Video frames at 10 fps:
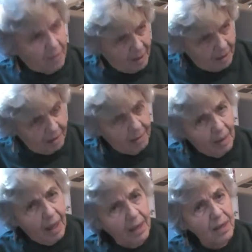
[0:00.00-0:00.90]
Yeah,
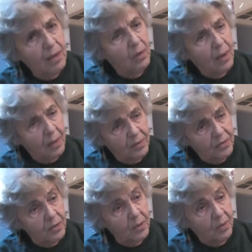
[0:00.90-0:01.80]
I didn't know what I was
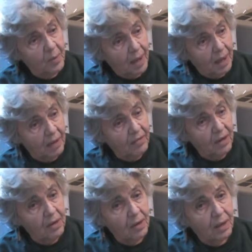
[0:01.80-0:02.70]
doing with my life. I
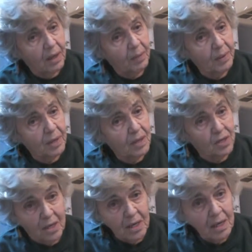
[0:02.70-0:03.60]
knew I had a
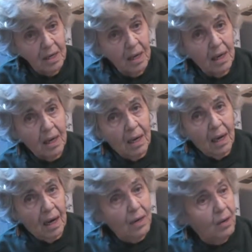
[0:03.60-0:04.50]
PhD.
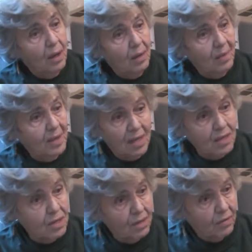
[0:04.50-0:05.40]
I knew I had been
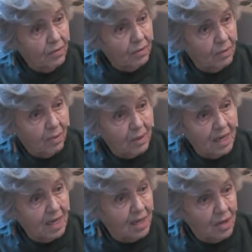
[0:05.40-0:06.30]
teaching for
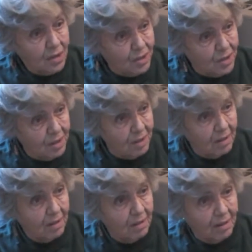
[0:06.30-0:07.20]
10 years
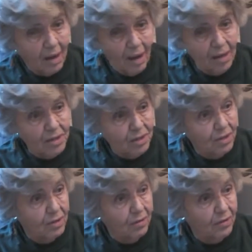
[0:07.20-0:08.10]
in colleges
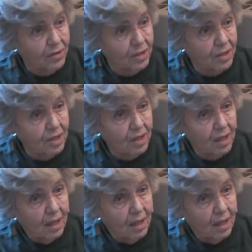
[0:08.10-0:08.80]
and universities.